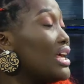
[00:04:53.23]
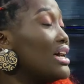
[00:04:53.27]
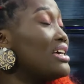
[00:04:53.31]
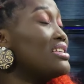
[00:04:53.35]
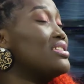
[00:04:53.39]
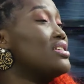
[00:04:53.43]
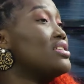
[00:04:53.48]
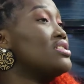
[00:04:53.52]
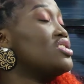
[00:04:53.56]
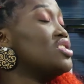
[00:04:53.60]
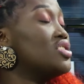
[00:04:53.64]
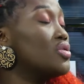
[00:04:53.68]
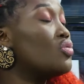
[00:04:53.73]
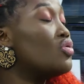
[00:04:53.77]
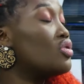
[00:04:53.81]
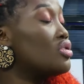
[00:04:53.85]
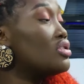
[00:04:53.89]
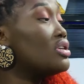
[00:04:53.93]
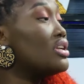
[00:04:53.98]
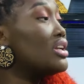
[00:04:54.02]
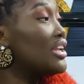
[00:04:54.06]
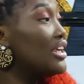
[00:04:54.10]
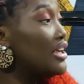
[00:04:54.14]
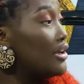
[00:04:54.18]
them, does she
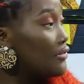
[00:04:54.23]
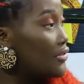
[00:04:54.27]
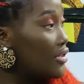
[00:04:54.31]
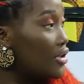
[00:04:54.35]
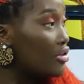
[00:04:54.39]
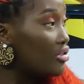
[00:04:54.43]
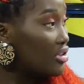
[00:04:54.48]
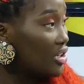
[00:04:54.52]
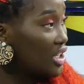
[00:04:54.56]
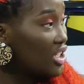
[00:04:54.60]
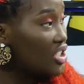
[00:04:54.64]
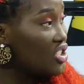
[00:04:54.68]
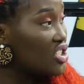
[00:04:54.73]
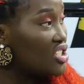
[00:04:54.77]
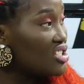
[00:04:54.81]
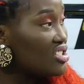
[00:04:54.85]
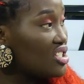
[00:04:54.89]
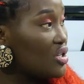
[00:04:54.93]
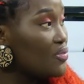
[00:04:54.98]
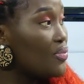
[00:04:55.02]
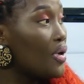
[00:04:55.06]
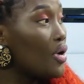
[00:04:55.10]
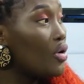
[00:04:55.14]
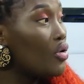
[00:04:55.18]
want to leave the
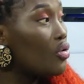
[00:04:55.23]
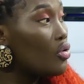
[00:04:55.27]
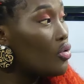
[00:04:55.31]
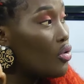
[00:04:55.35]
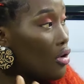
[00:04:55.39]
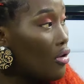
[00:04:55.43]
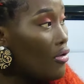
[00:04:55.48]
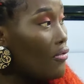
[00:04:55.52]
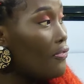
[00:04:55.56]
relationship and go